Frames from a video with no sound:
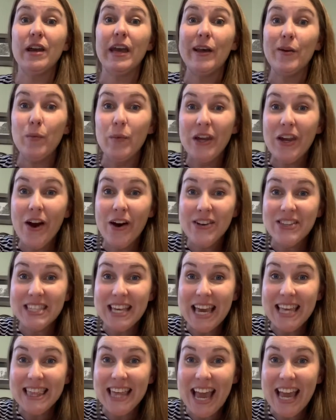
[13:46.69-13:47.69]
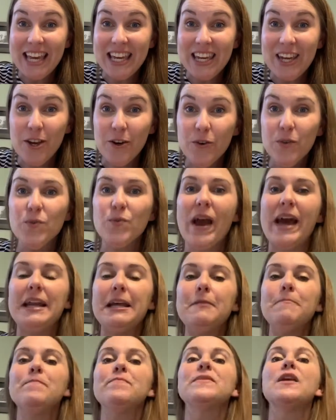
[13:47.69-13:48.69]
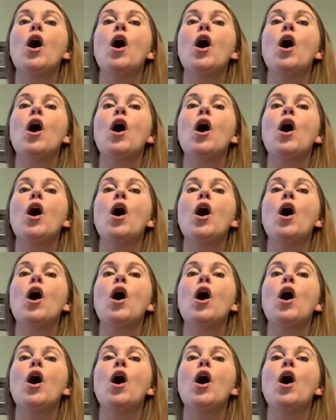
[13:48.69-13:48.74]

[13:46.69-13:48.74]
Can we all say thank you? Ready?